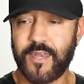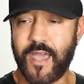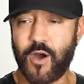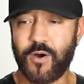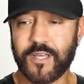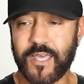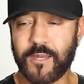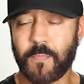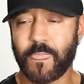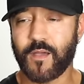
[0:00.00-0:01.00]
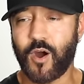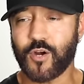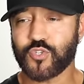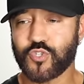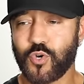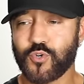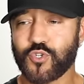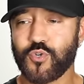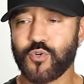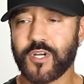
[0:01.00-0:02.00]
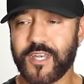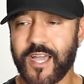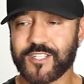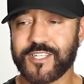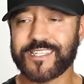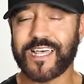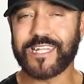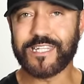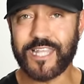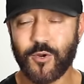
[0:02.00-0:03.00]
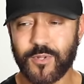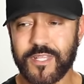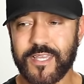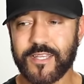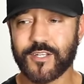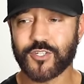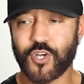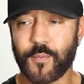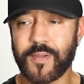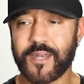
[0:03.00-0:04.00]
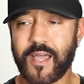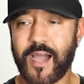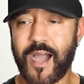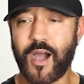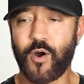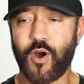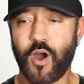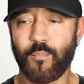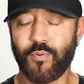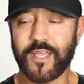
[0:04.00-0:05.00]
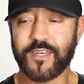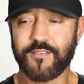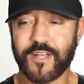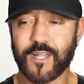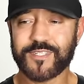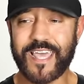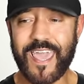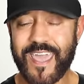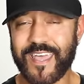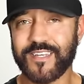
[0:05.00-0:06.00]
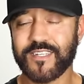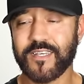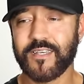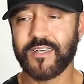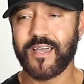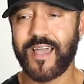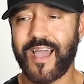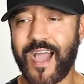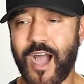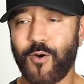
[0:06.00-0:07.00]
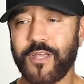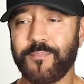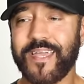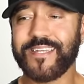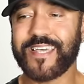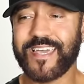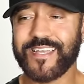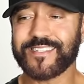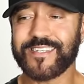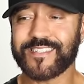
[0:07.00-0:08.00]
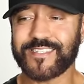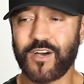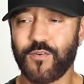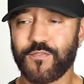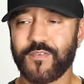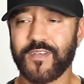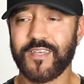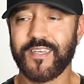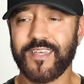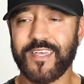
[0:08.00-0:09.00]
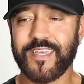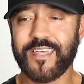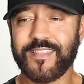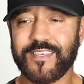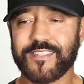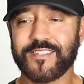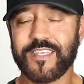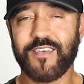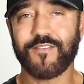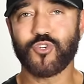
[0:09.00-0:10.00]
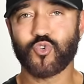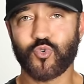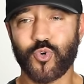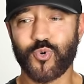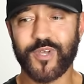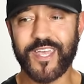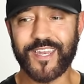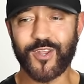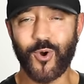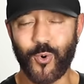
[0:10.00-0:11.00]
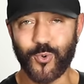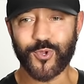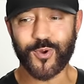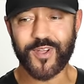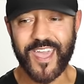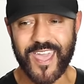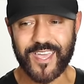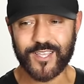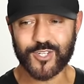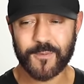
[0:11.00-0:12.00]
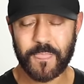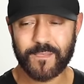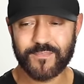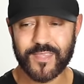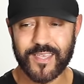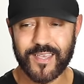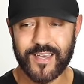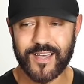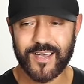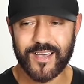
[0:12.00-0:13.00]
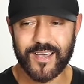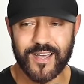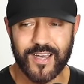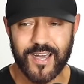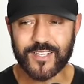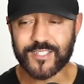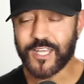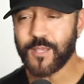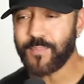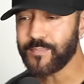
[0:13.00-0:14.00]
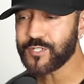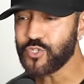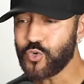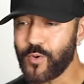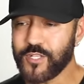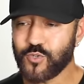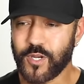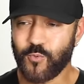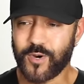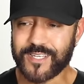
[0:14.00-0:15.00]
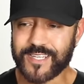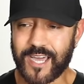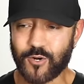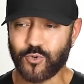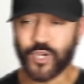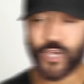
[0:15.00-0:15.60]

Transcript: Now, again, our social connections literally determine how our brain develops and how it maintains itself, and this is even true in older age. A study published in 2021 titled